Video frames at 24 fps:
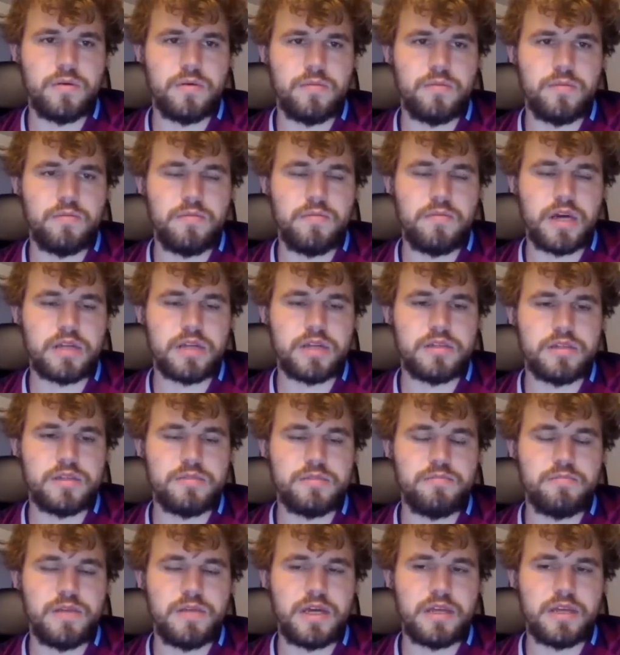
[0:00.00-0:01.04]

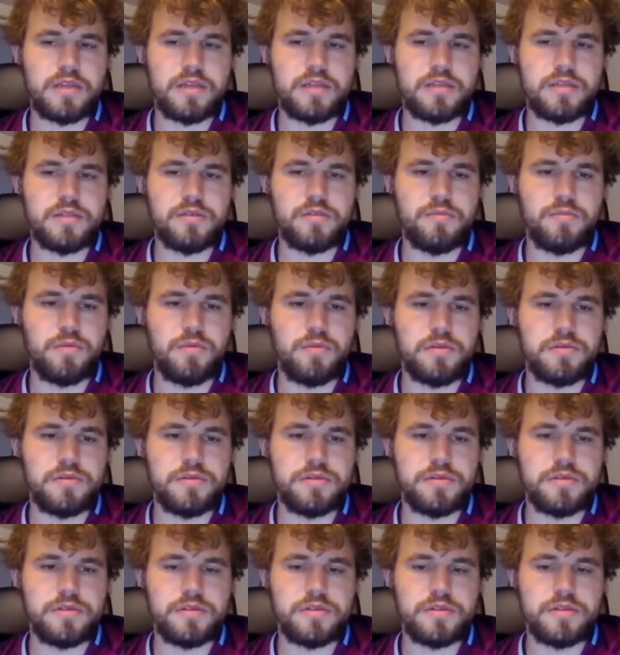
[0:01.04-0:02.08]
Magnus best
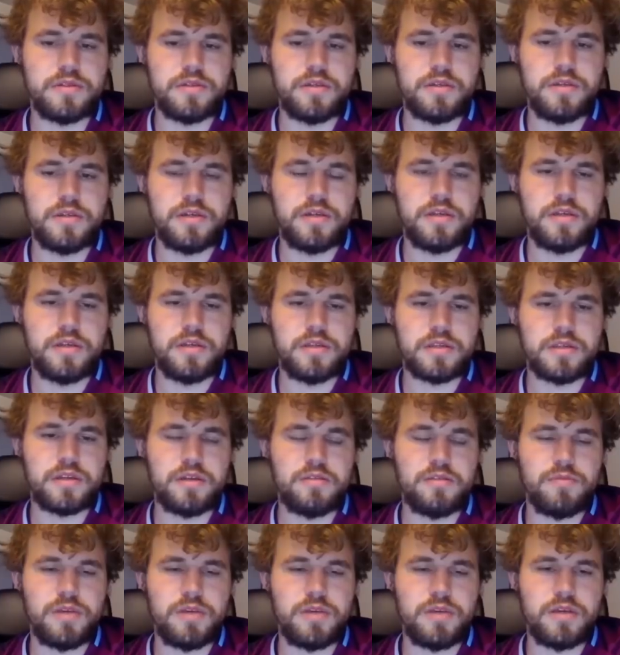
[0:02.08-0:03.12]
opponent is
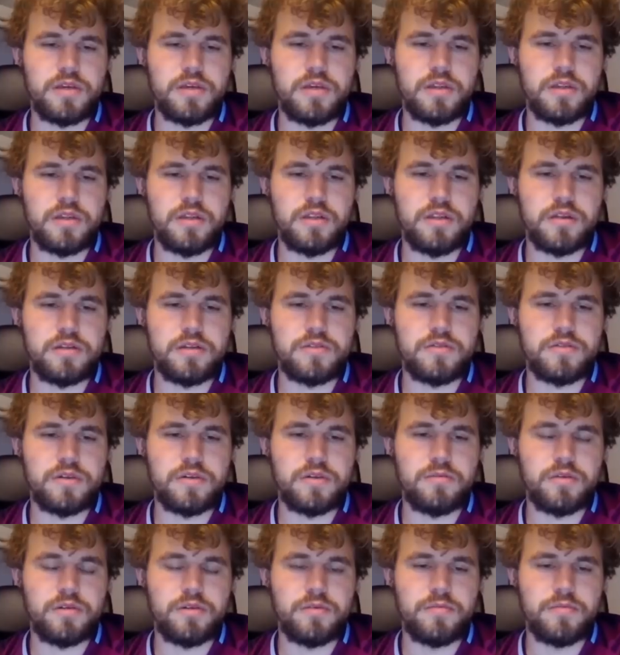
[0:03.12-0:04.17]
going to be in a lot of
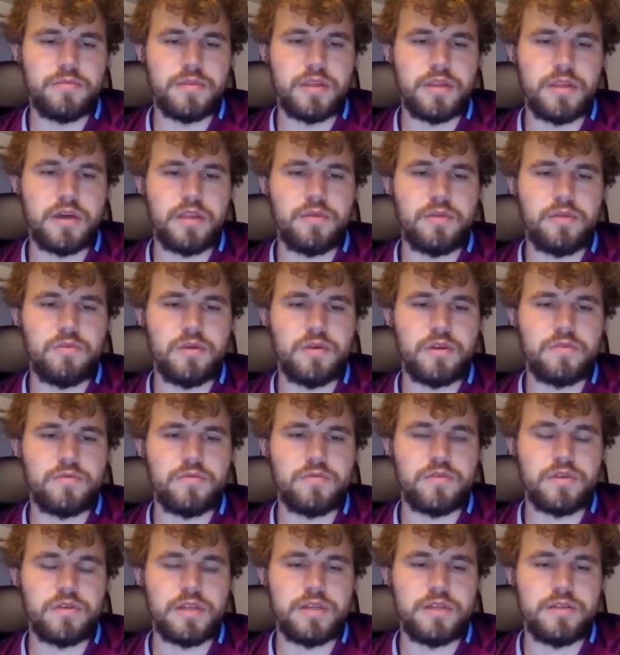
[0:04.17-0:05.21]
trouble. Knight e1,
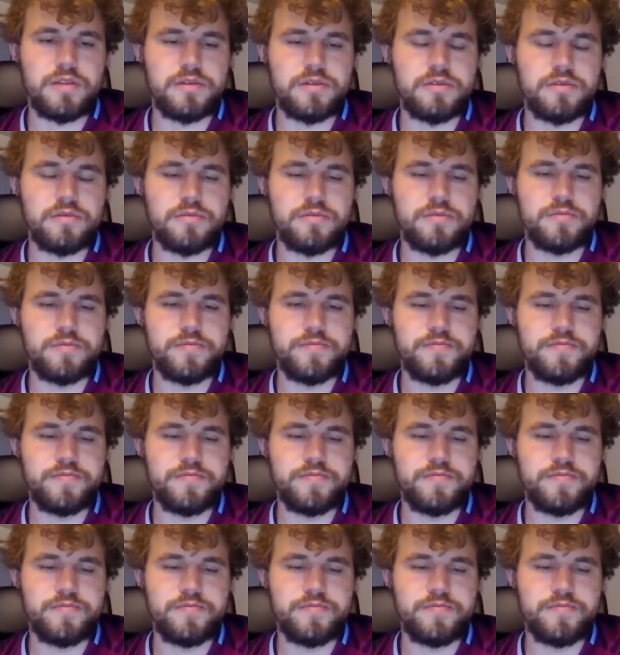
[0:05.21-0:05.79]
rook e2.